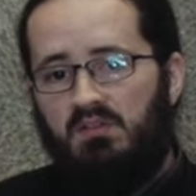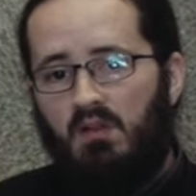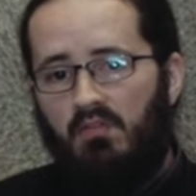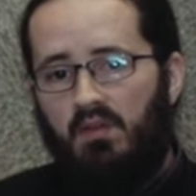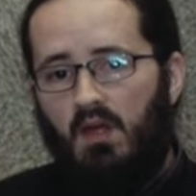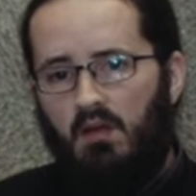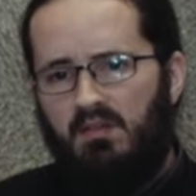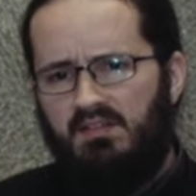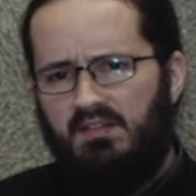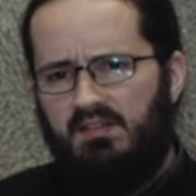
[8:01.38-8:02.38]
nothing
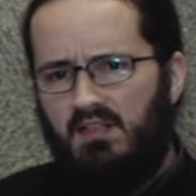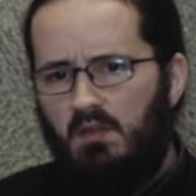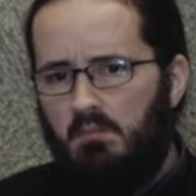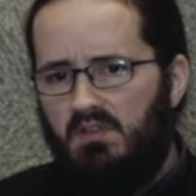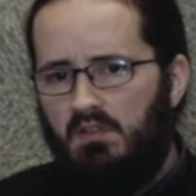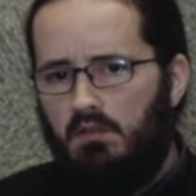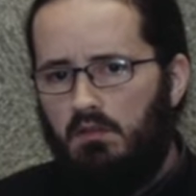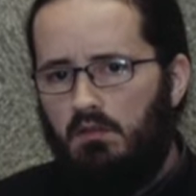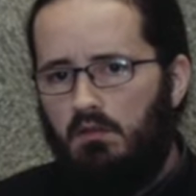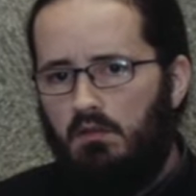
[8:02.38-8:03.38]
else seemed
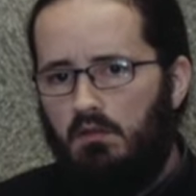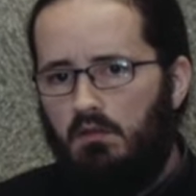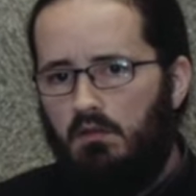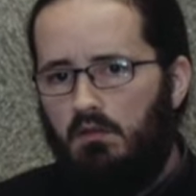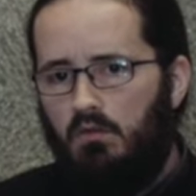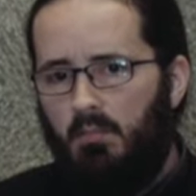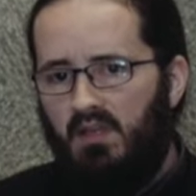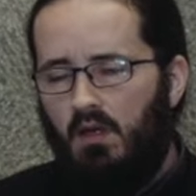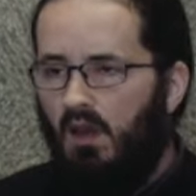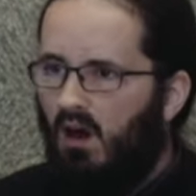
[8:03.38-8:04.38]
to be
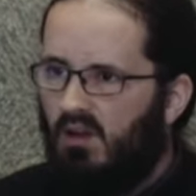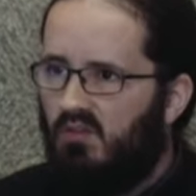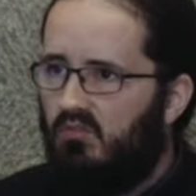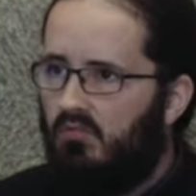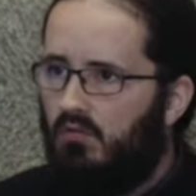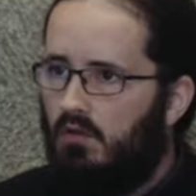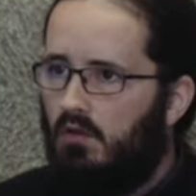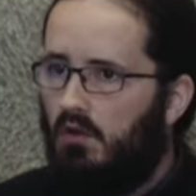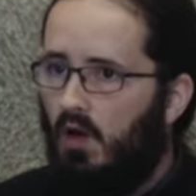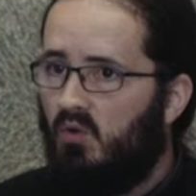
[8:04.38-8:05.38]
alive.
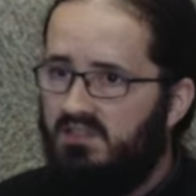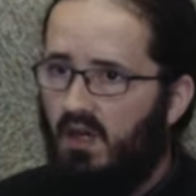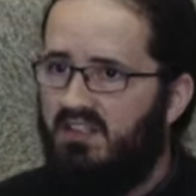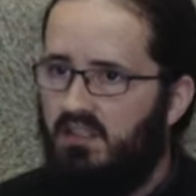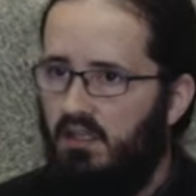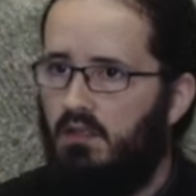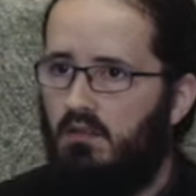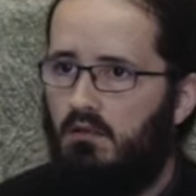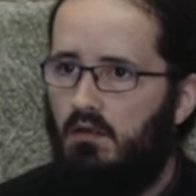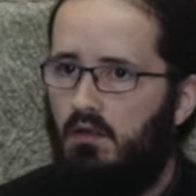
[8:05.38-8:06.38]
I was 19
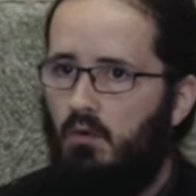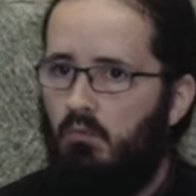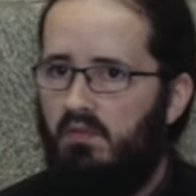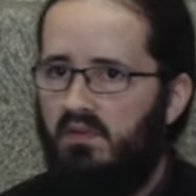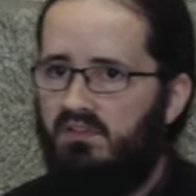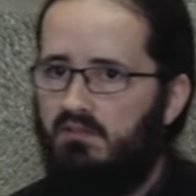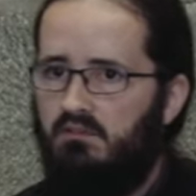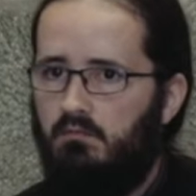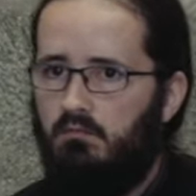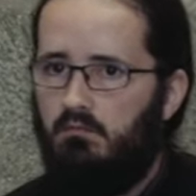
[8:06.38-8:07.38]
when this
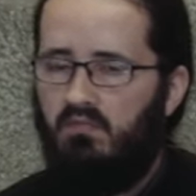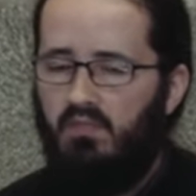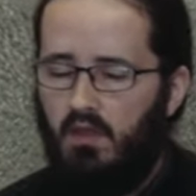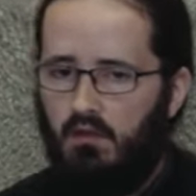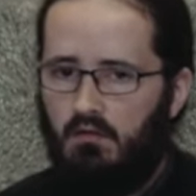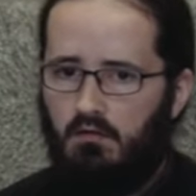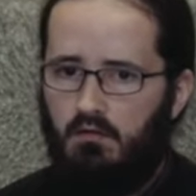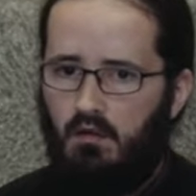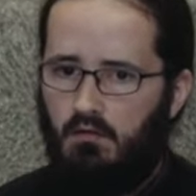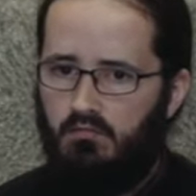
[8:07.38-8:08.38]
thing
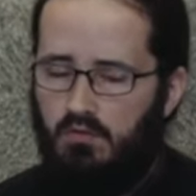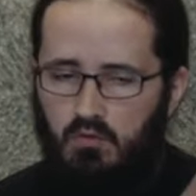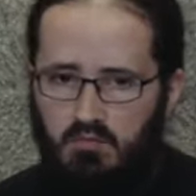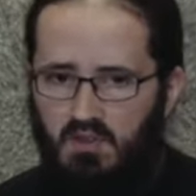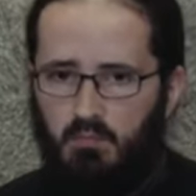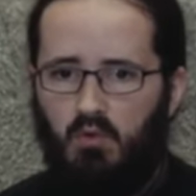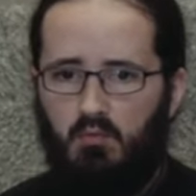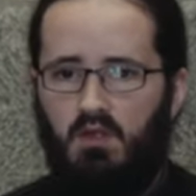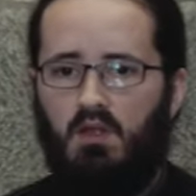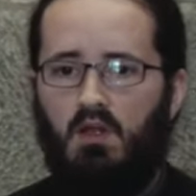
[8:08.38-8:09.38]
kind of doomed upon
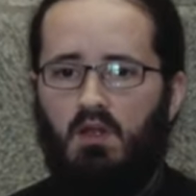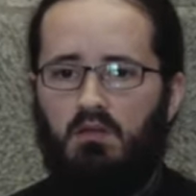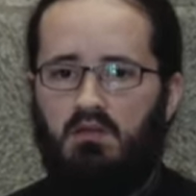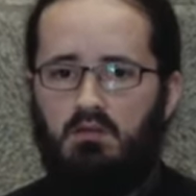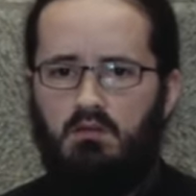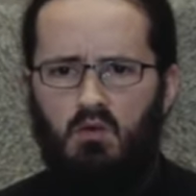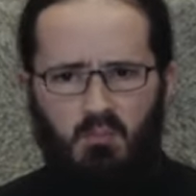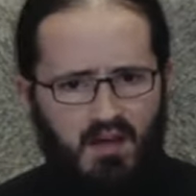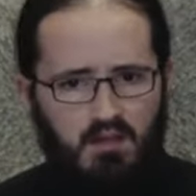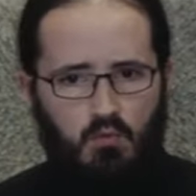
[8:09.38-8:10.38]
me. No
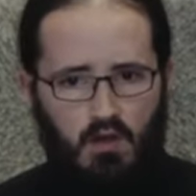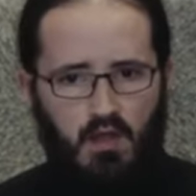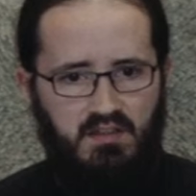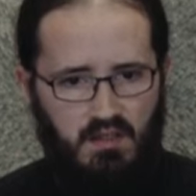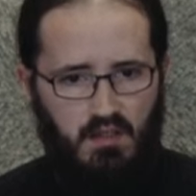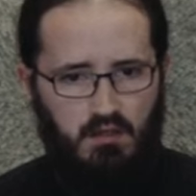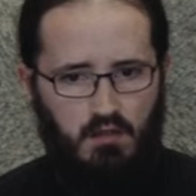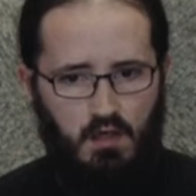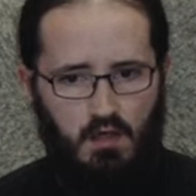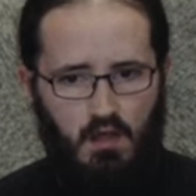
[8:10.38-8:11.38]
matter what I did,
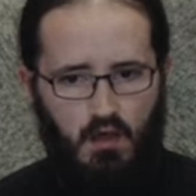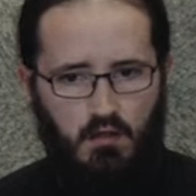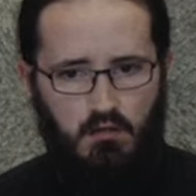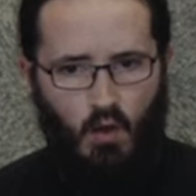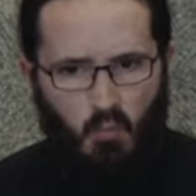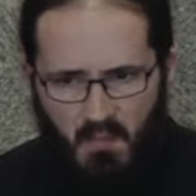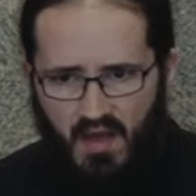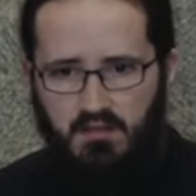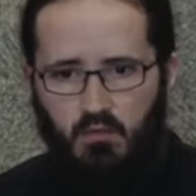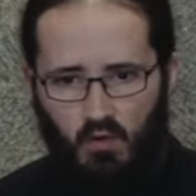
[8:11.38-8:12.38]
no
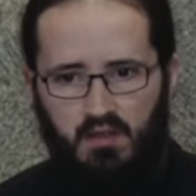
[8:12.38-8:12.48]
matter